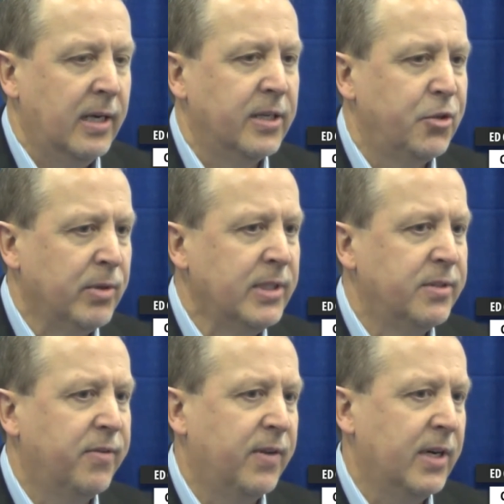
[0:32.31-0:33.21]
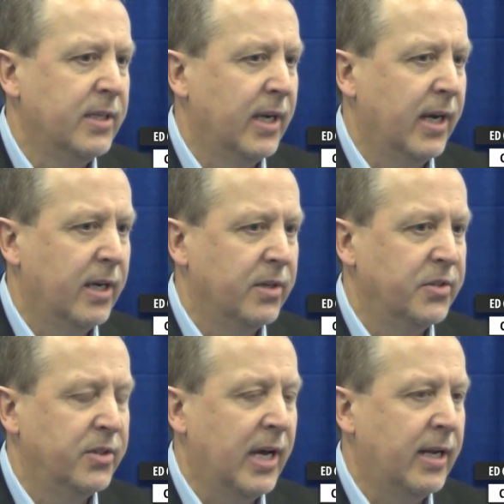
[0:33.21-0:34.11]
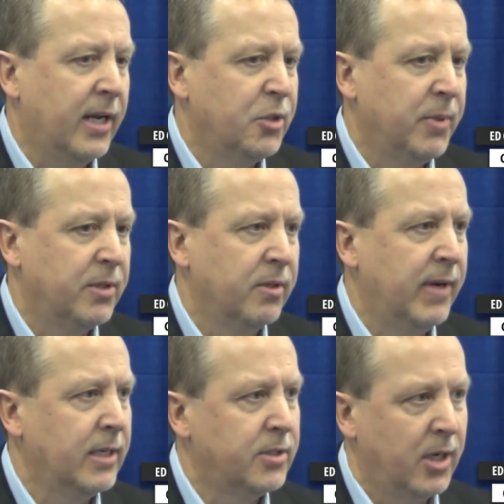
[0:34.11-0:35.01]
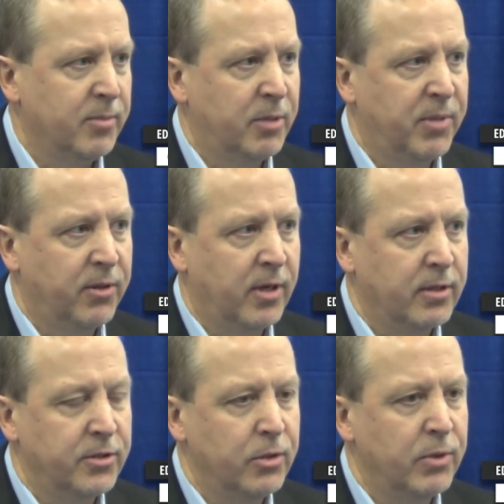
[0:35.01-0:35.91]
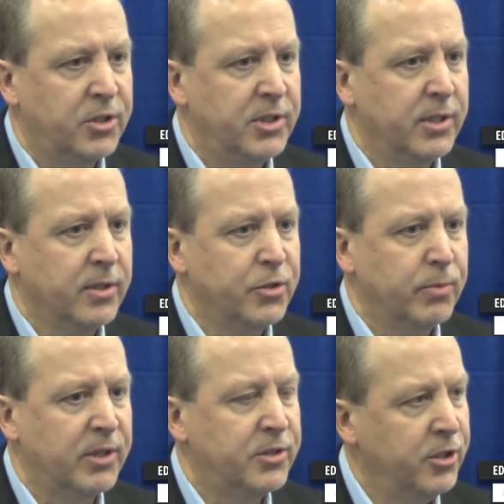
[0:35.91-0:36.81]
and it's really defined as that aspect of anatomic pathology which deals with